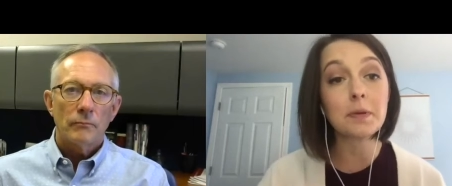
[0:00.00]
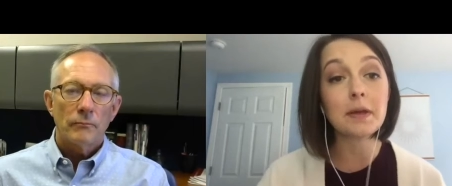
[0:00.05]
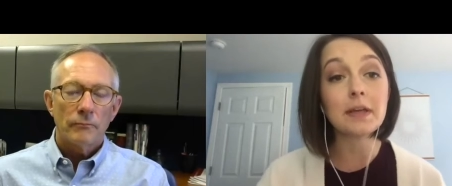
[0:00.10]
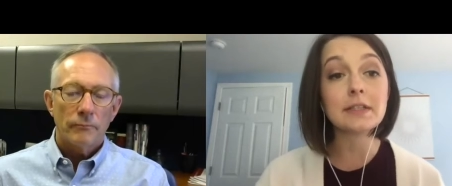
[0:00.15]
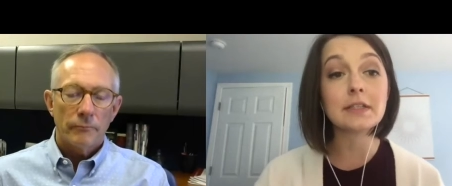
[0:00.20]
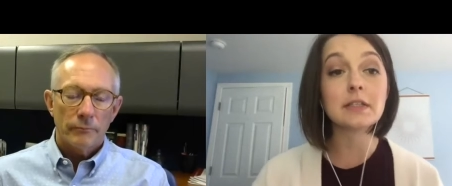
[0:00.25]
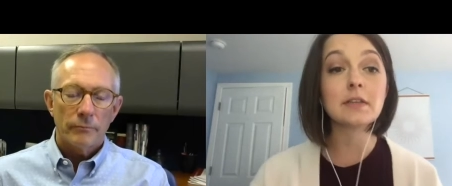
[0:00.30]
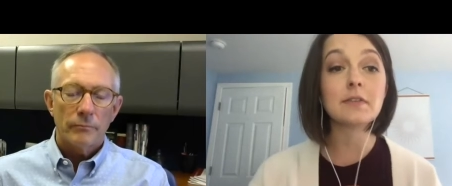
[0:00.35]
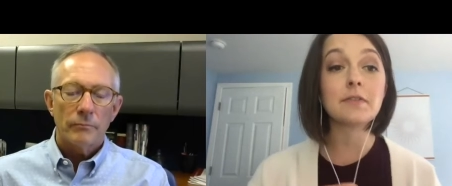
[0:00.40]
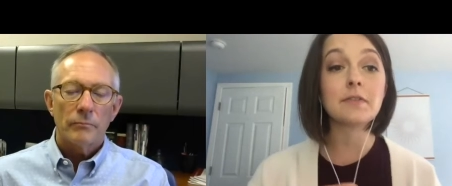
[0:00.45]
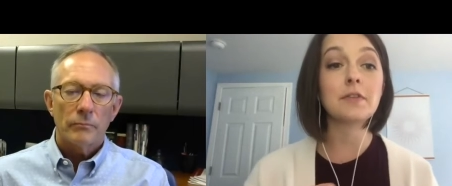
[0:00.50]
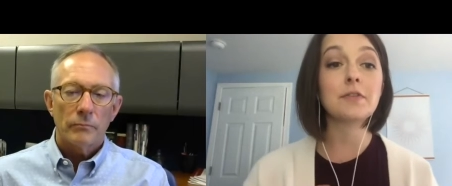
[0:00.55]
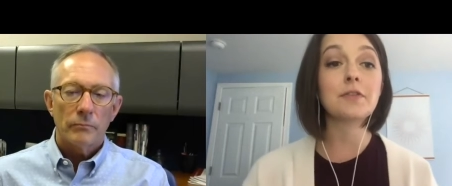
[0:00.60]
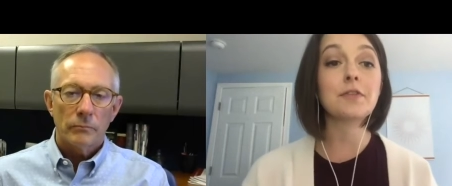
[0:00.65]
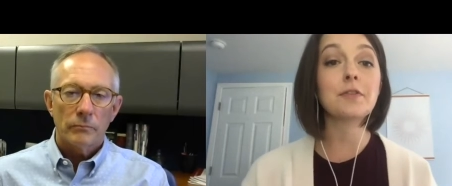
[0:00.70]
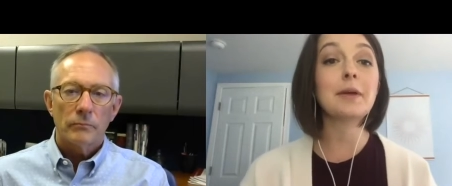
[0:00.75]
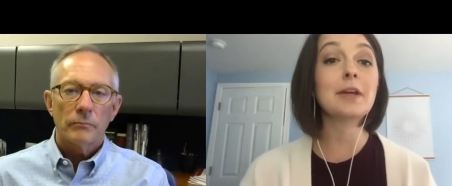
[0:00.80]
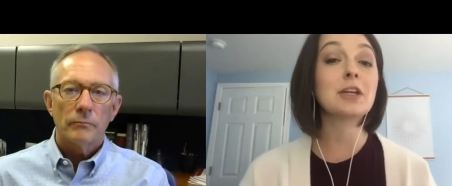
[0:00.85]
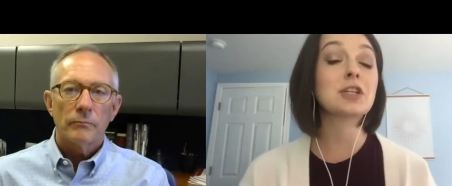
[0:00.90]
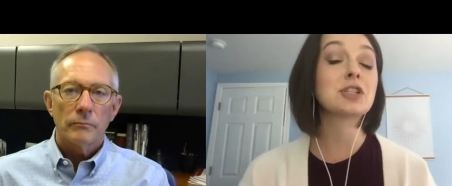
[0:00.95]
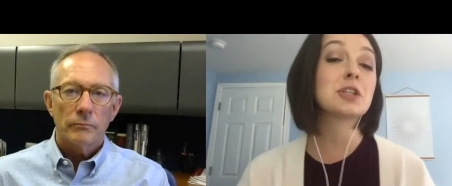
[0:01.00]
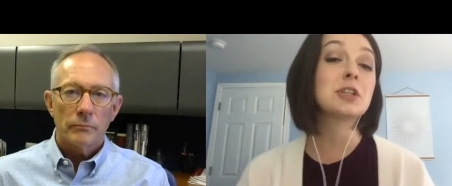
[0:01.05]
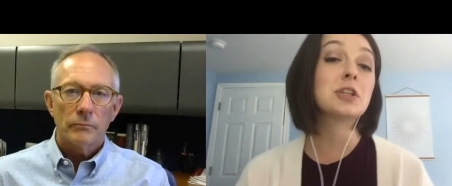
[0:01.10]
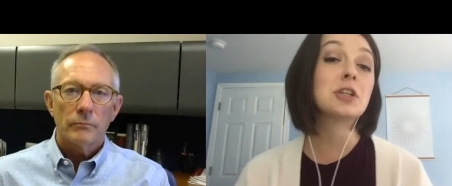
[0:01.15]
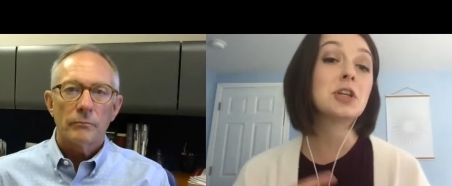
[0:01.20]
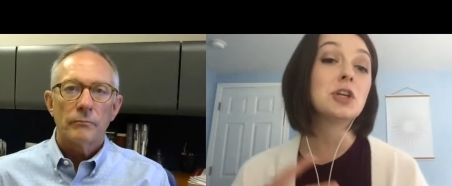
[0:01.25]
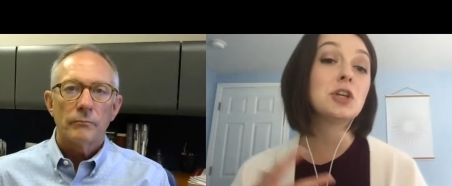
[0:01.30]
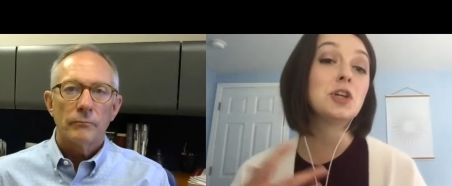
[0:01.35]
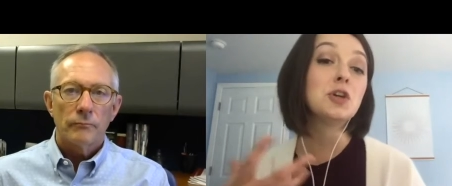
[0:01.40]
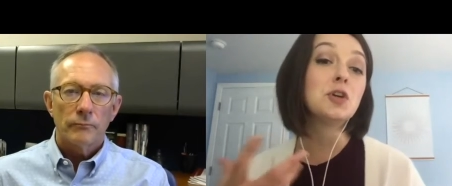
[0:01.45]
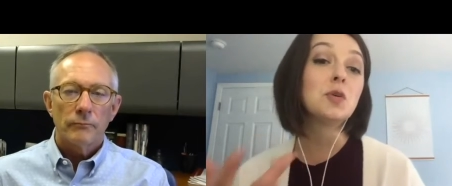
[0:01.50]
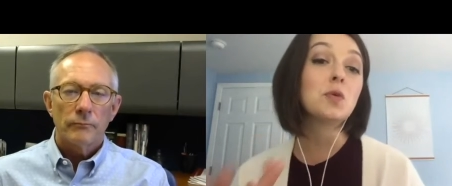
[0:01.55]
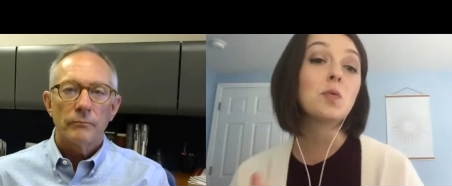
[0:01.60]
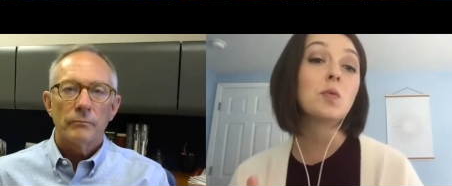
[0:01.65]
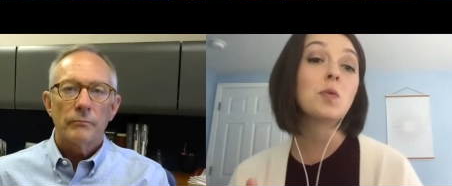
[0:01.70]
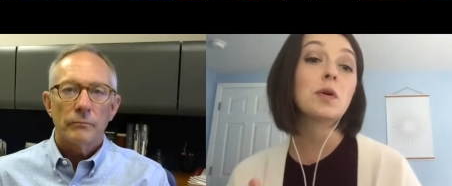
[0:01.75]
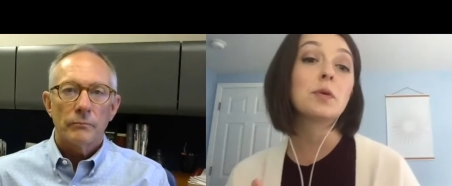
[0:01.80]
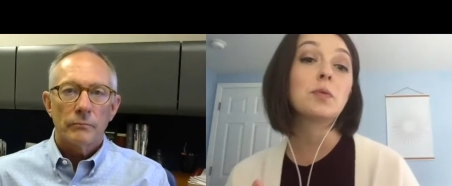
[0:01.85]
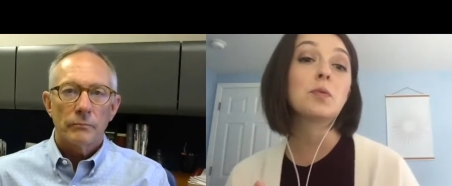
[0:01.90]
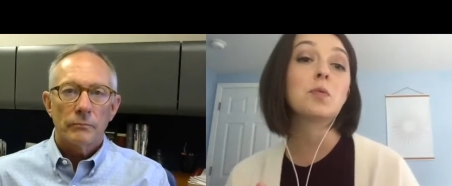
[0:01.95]
Speaker 1: pieces of information that you
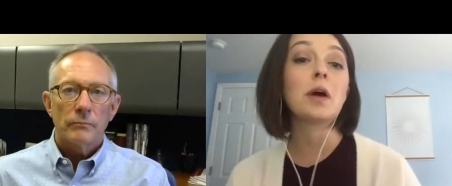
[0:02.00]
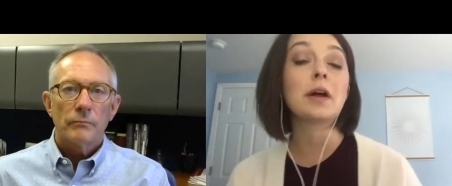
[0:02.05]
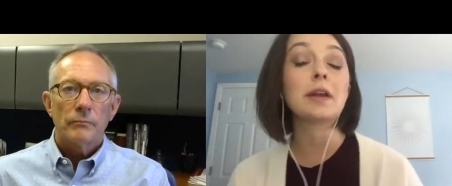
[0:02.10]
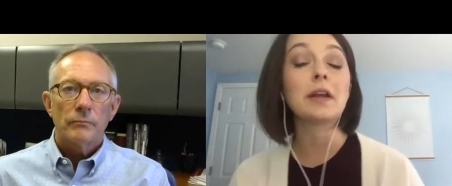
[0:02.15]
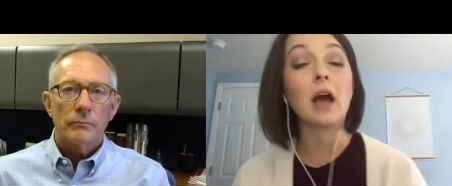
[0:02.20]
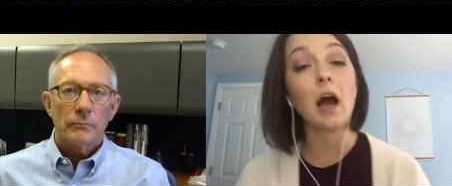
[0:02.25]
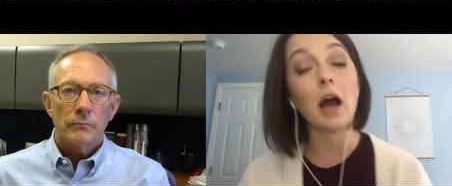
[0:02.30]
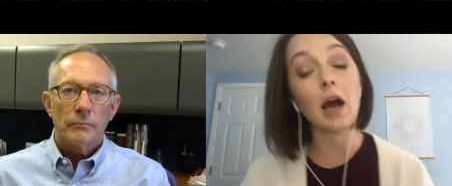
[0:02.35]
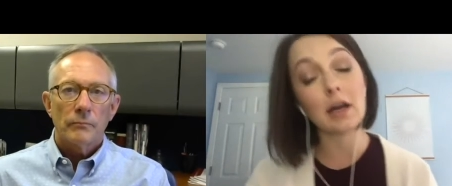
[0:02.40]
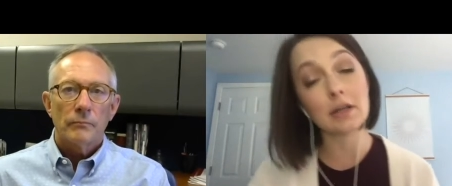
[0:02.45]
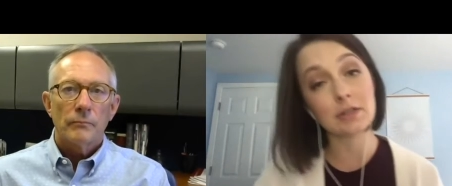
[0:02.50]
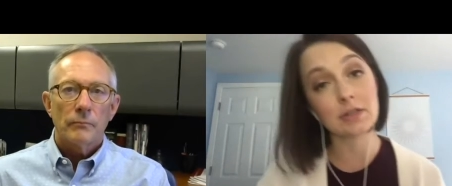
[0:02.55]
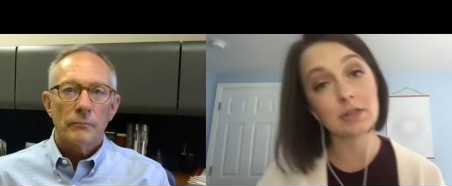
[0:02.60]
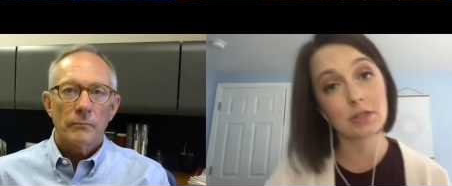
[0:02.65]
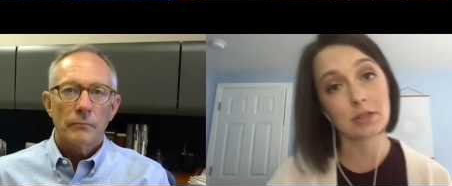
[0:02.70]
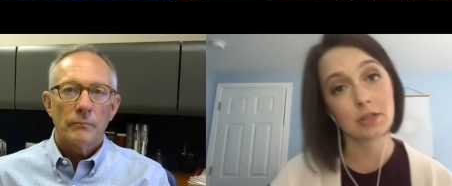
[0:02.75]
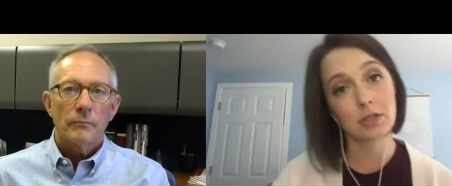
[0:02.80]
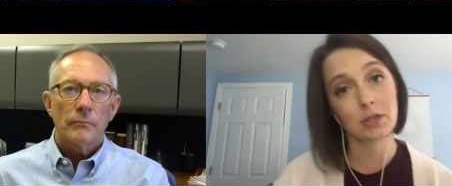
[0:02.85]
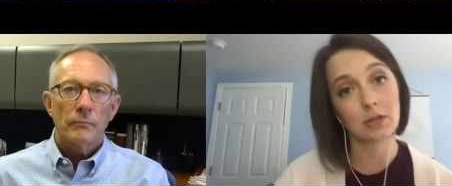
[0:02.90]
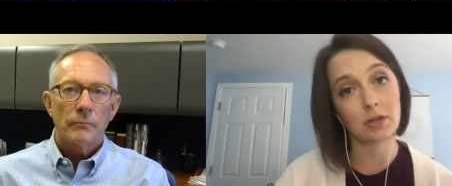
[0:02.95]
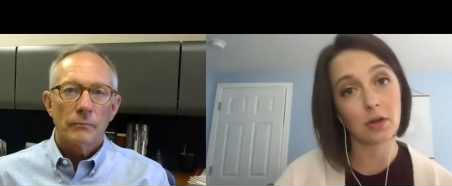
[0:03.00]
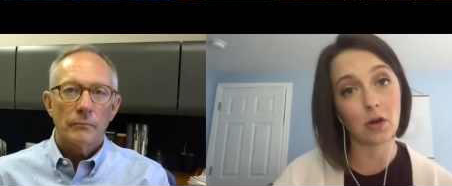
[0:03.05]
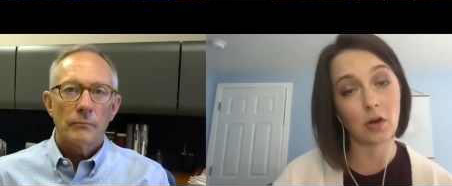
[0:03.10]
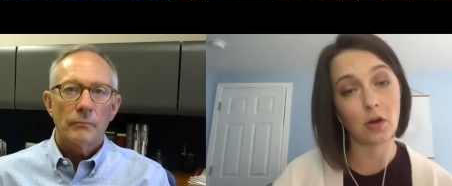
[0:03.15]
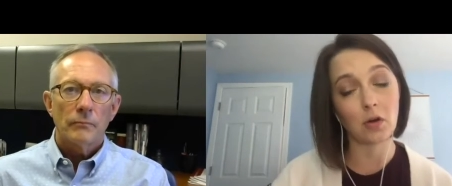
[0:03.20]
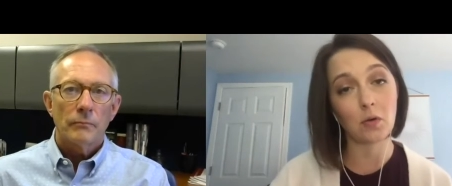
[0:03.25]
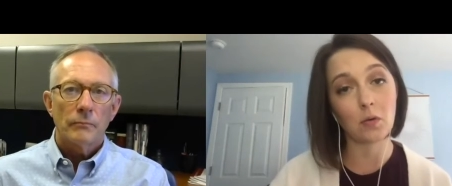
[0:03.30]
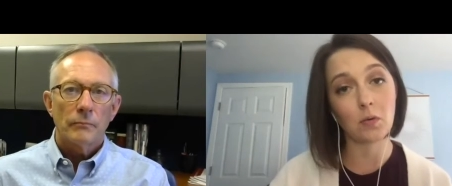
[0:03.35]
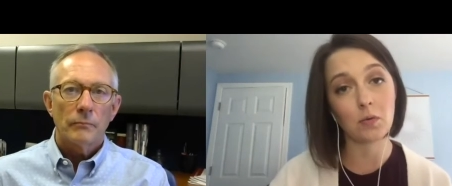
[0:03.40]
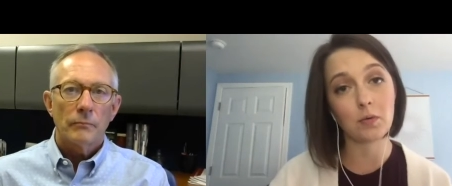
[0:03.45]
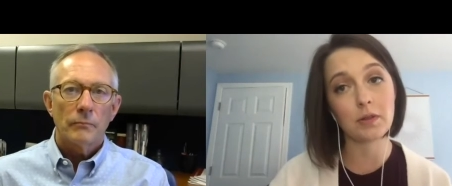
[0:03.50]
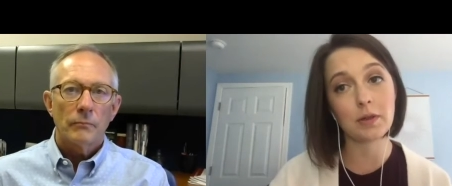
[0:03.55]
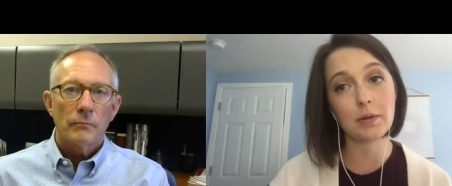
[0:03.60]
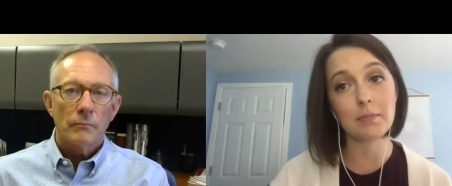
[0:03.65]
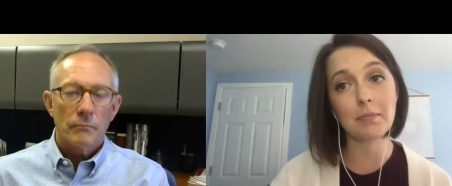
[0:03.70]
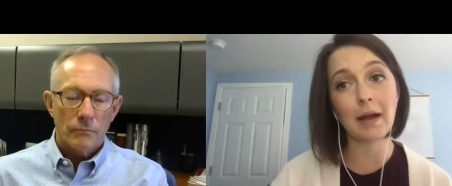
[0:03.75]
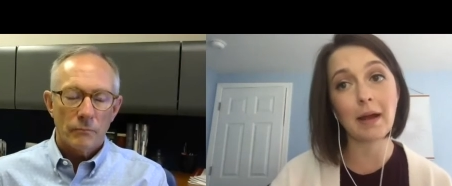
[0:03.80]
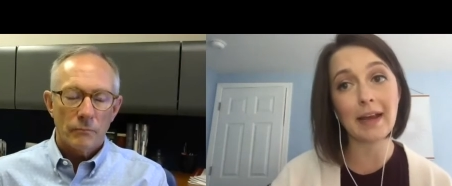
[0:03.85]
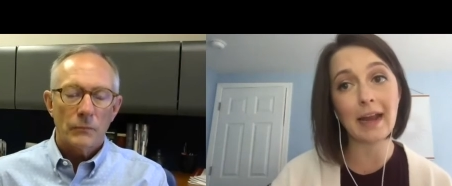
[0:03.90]
would want us to know that might